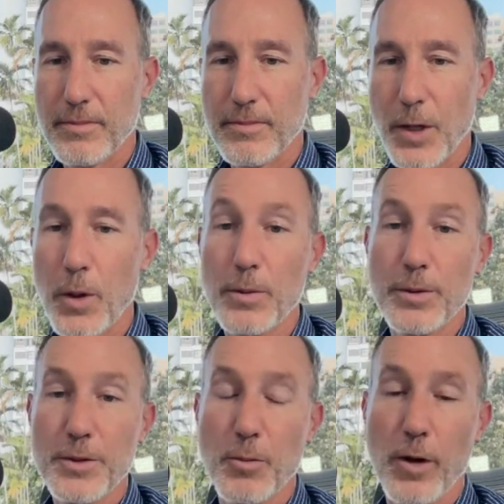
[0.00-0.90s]
Oh,
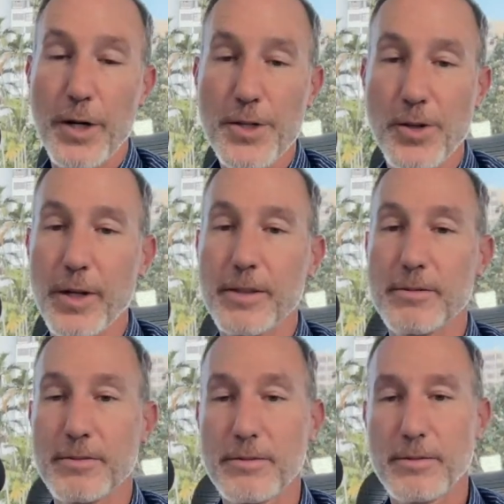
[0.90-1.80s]
do some wash trading.
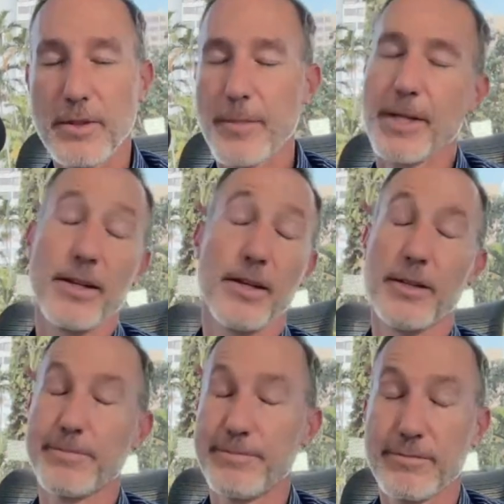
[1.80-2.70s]
I mean,
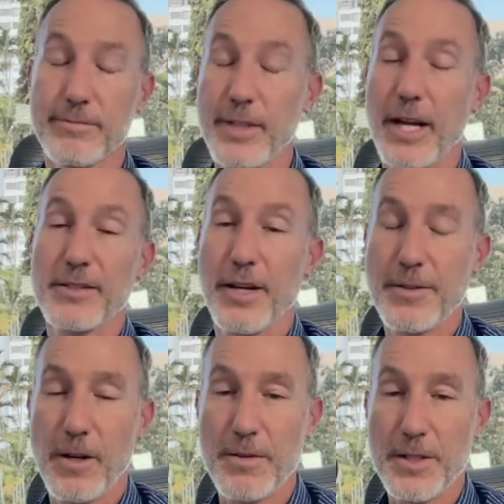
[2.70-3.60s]
uh, tax
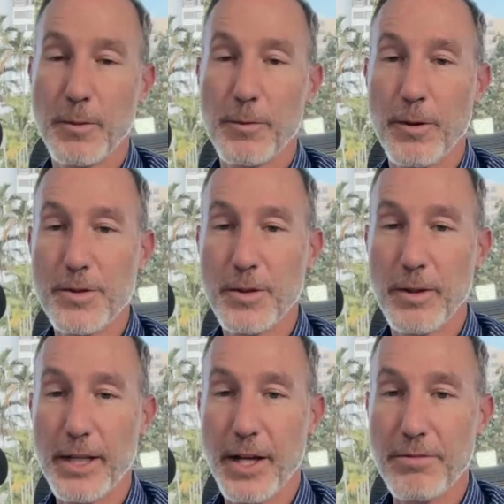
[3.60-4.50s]
loss harvesting before it's too
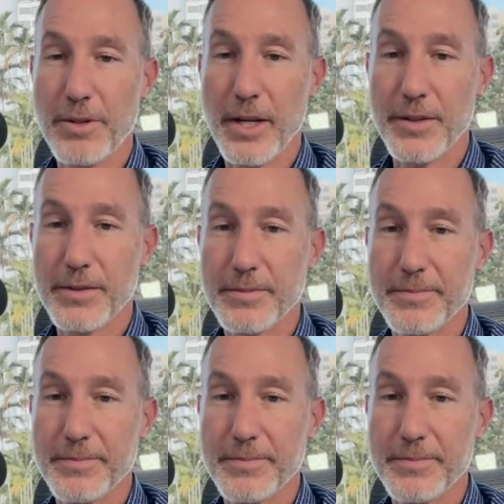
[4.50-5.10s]
late. You got three days.